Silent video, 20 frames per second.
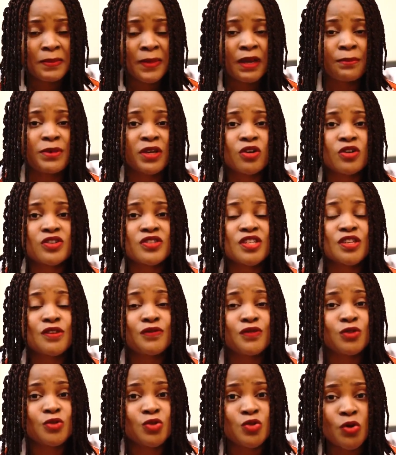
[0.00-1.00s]
Because
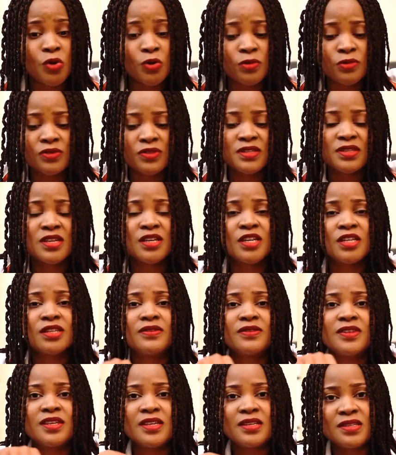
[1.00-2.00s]
if you don't,
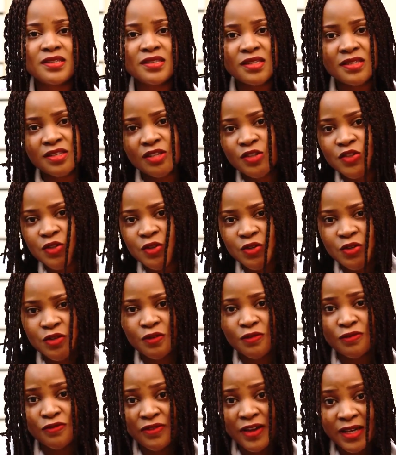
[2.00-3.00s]
this is a source
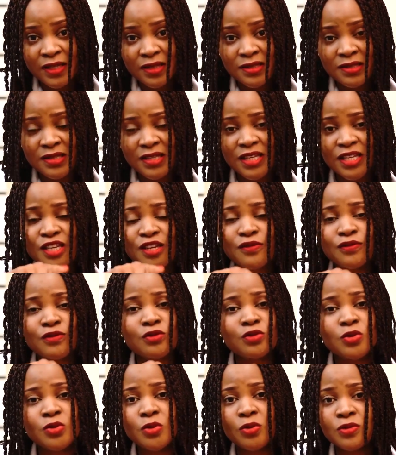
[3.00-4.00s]
of fat,
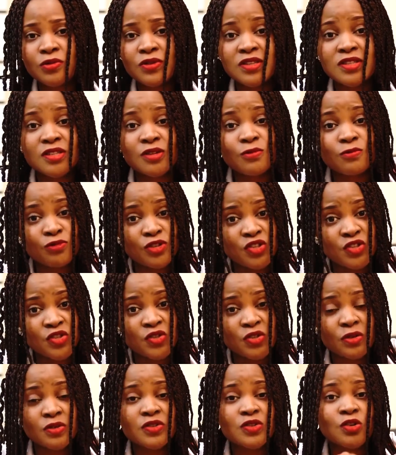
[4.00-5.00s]
even though it's a rich
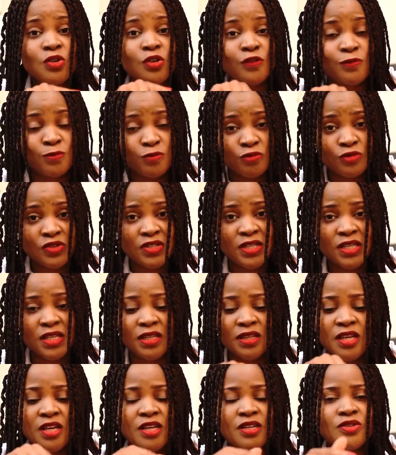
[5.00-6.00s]
source of
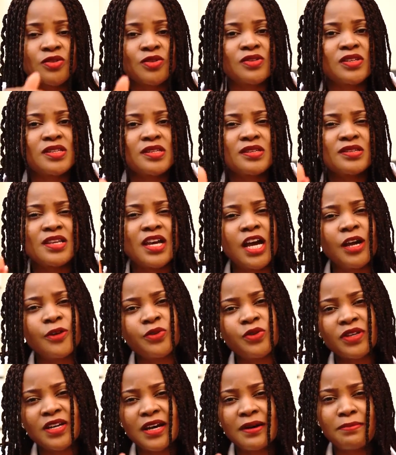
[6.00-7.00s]
protein. So this is how
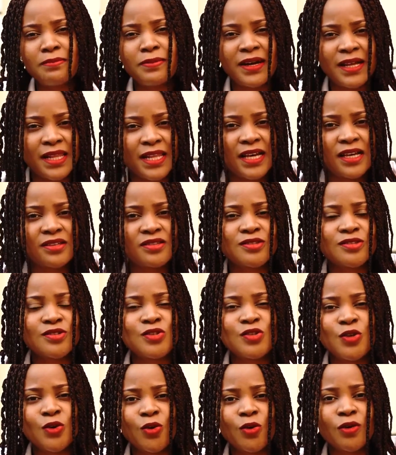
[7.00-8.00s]
you can
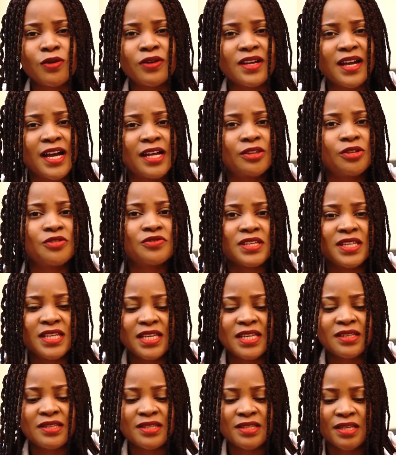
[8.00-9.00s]
balance your caloric
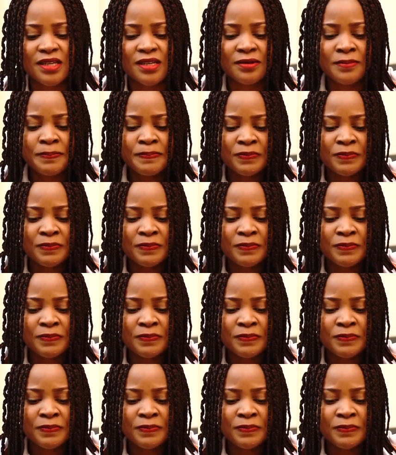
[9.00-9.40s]
intake.